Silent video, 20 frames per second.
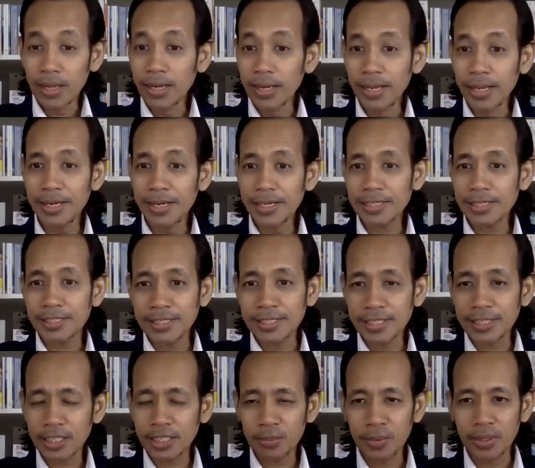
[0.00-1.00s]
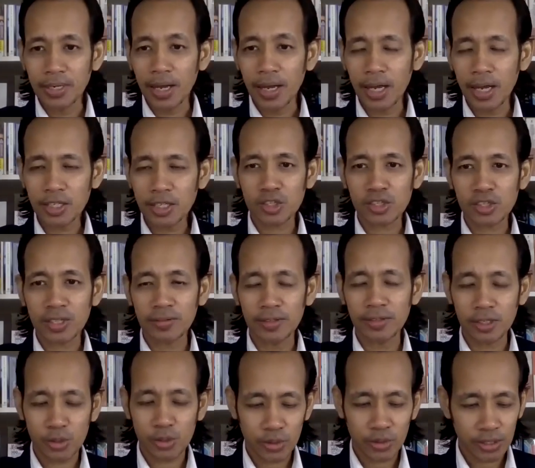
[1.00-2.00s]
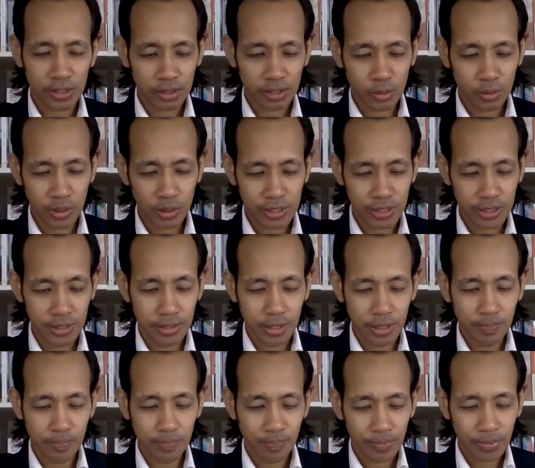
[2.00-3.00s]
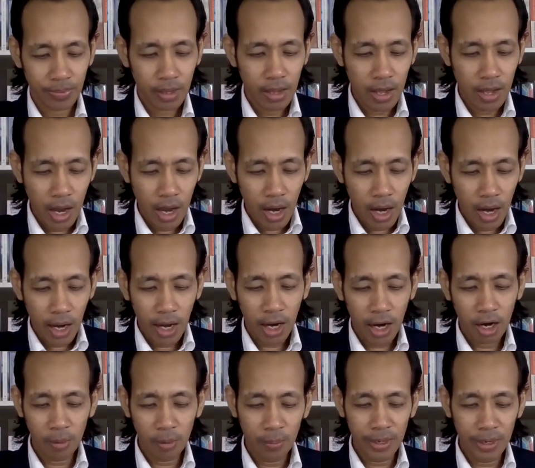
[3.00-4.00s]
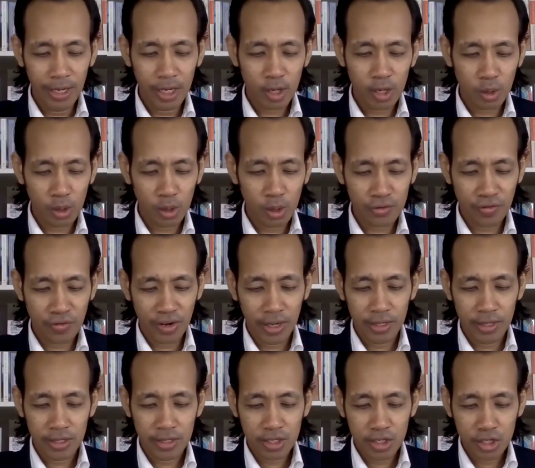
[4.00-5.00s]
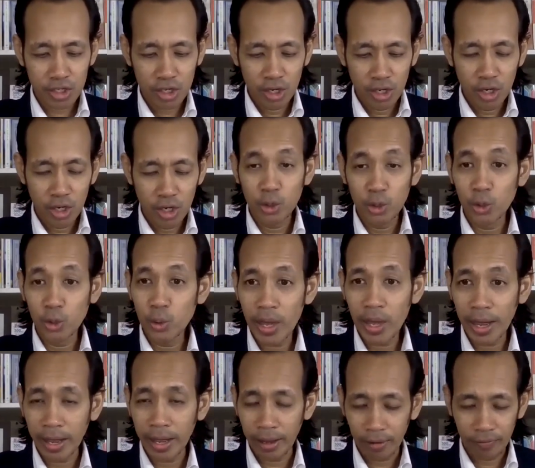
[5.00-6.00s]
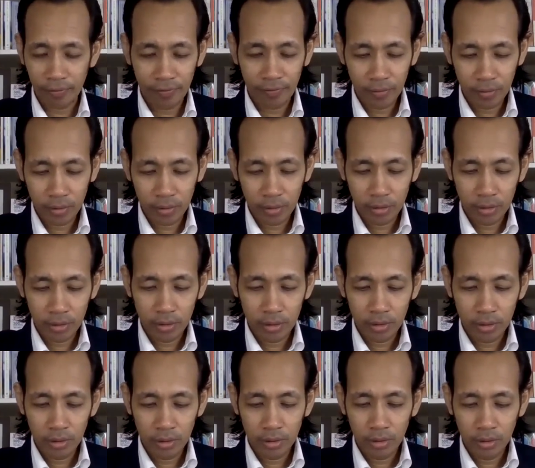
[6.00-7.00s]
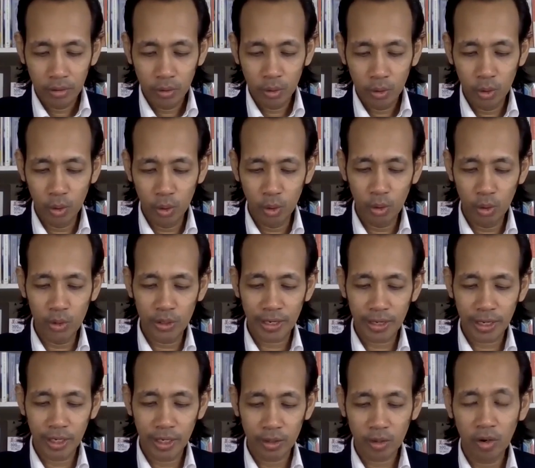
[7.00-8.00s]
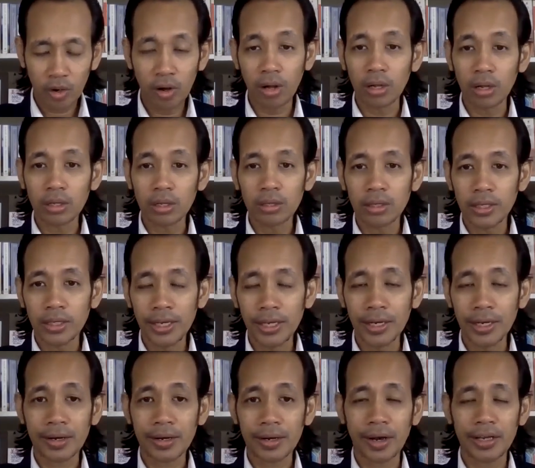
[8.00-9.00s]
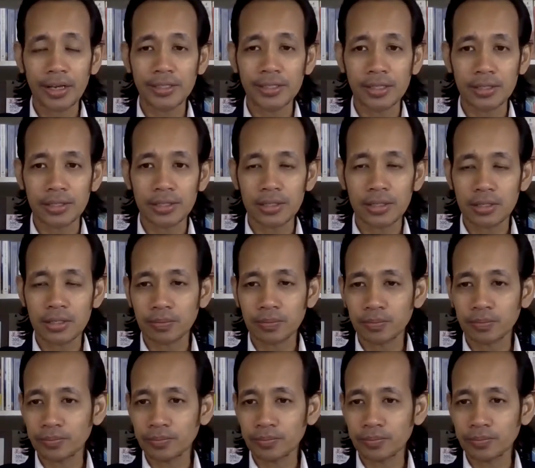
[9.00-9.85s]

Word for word: ladies and gentlemen, ask yourself the question, yeah? How many close friends do you have who you can call in a crisis?